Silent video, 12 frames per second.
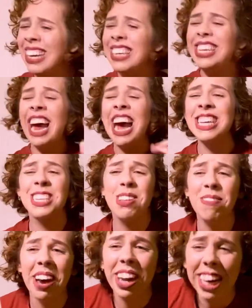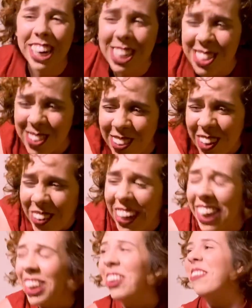Yes, the violin is growing.
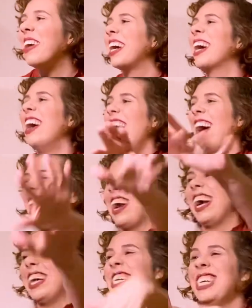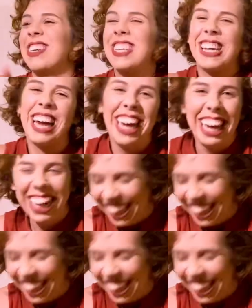Oh my God, I got you again.